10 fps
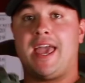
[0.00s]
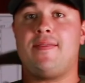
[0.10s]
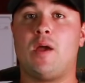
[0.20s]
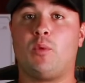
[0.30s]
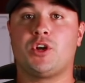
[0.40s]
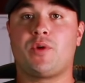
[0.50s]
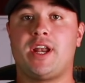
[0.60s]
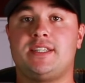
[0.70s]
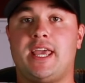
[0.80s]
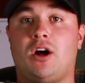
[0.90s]
And then when you're
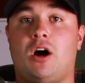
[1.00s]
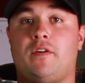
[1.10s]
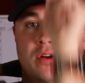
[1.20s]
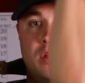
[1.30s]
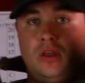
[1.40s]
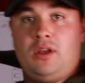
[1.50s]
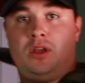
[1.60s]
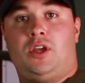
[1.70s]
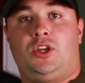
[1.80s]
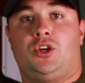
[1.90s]
ready to take off,
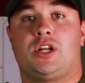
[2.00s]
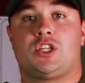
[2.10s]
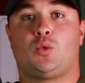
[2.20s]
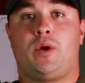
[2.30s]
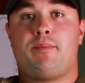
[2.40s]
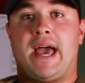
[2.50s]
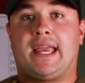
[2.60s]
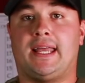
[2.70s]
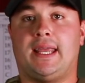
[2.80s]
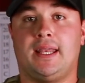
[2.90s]
you're gonna swim
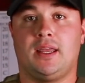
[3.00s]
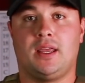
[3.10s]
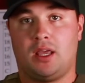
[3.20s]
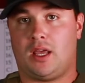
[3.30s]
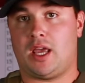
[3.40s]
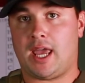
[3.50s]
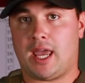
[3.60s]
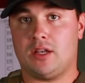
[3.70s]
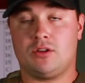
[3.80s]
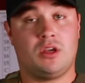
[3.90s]
back in it
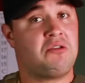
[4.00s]
and